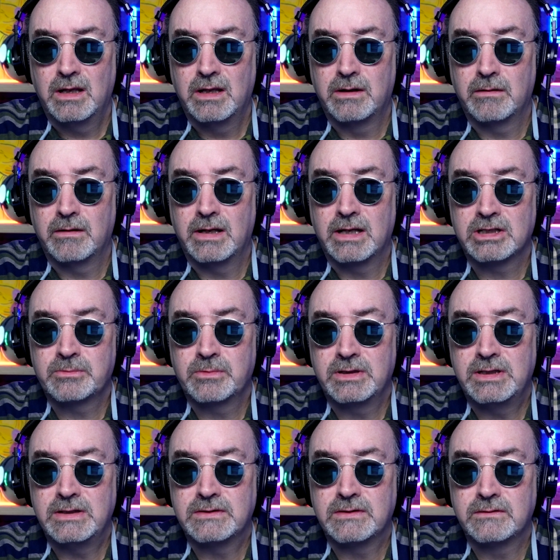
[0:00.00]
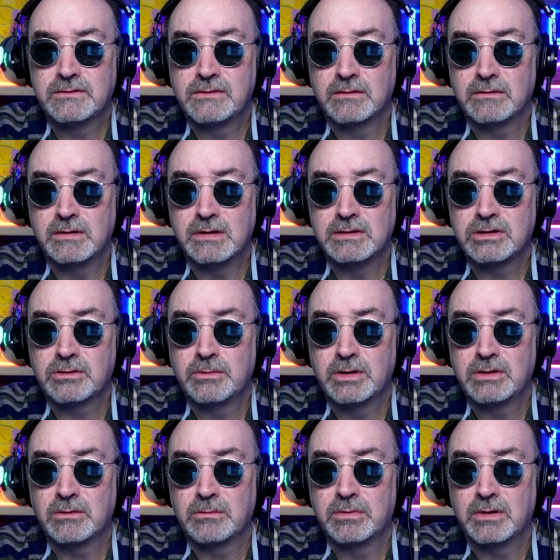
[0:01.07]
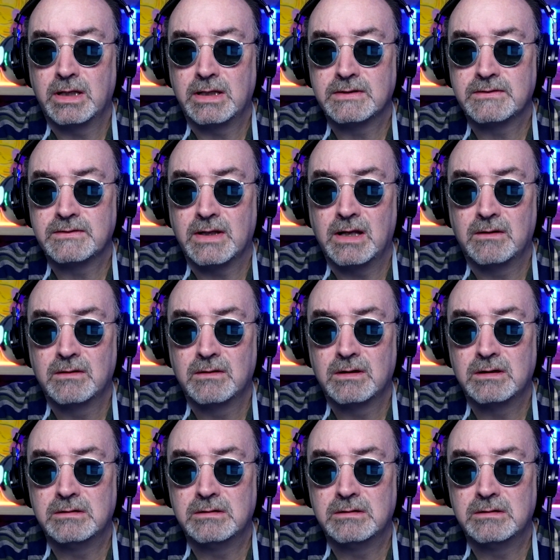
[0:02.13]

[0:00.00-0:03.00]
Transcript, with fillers: and are expertise in certain instrument or playing style.